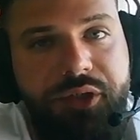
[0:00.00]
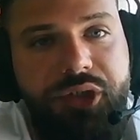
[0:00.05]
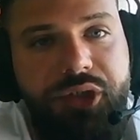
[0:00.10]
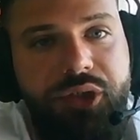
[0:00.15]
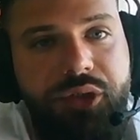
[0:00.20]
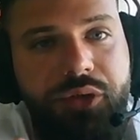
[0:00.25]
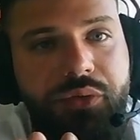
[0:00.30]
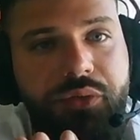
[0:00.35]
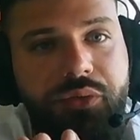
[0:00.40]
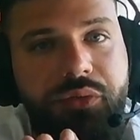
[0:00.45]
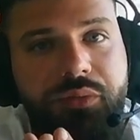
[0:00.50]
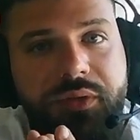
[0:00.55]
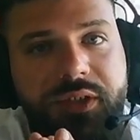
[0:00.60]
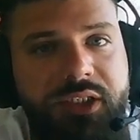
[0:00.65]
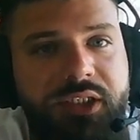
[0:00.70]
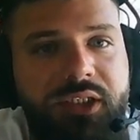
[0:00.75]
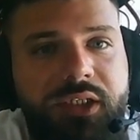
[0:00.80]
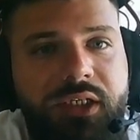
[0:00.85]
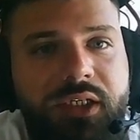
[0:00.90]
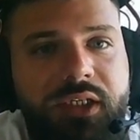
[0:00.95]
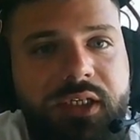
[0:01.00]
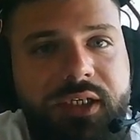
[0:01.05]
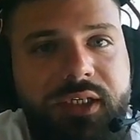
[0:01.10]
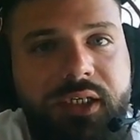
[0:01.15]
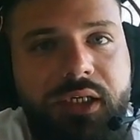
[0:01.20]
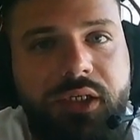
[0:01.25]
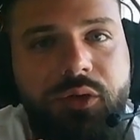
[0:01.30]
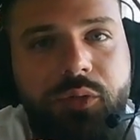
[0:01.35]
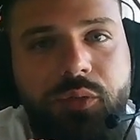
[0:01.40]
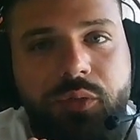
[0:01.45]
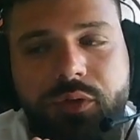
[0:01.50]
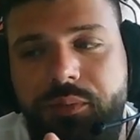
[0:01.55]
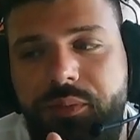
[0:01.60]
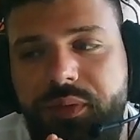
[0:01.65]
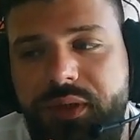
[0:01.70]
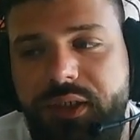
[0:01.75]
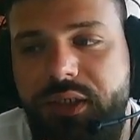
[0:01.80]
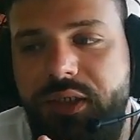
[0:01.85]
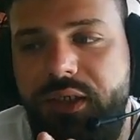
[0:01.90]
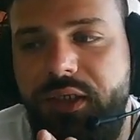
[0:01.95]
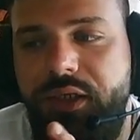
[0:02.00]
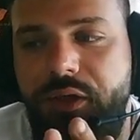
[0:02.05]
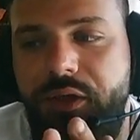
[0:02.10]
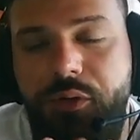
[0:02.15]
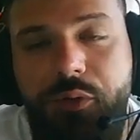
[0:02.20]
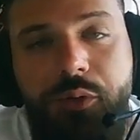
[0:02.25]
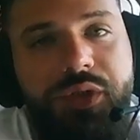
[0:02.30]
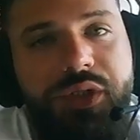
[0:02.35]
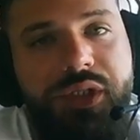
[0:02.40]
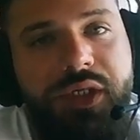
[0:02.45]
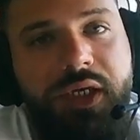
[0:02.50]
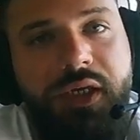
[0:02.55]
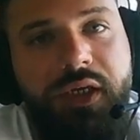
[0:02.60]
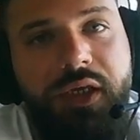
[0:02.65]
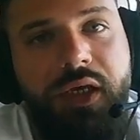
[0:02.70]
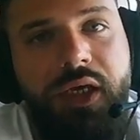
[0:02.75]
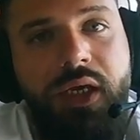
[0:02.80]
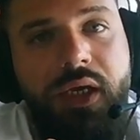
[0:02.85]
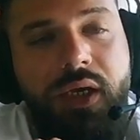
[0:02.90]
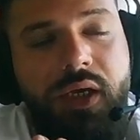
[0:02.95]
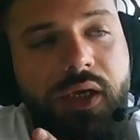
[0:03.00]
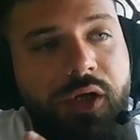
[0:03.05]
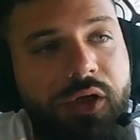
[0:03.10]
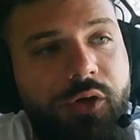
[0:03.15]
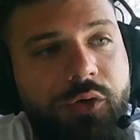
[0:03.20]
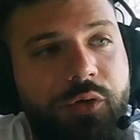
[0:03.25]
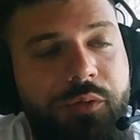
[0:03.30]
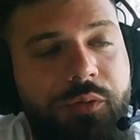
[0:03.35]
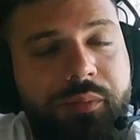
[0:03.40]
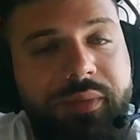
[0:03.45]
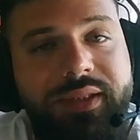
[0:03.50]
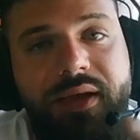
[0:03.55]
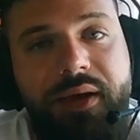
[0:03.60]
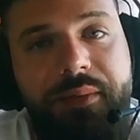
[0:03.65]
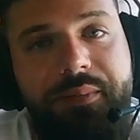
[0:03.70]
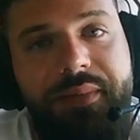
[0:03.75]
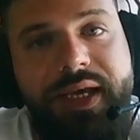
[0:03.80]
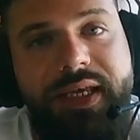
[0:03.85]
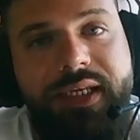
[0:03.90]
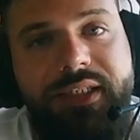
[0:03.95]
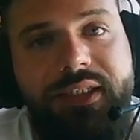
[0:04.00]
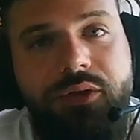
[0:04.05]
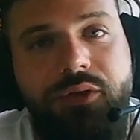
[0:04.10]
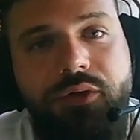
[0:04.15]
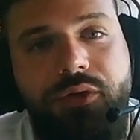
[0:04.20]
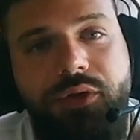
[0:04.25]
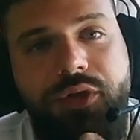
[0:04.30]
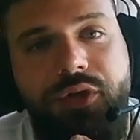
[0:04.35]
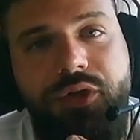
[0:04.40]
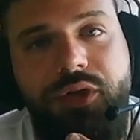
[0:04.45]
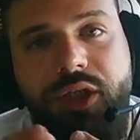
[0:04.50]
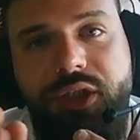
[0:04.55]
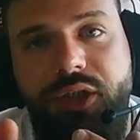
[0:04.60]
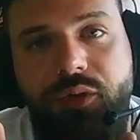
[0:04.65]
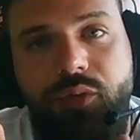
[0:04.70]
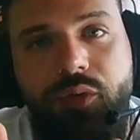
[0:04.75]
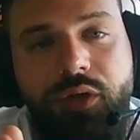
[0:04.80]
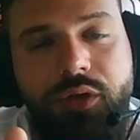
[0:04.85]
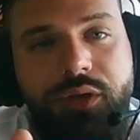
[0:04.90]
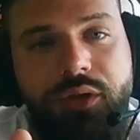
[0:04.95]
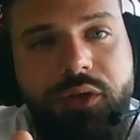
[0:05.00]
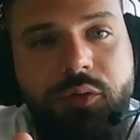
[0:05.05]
So basically, you will be using your MetaMask or Trust wallet.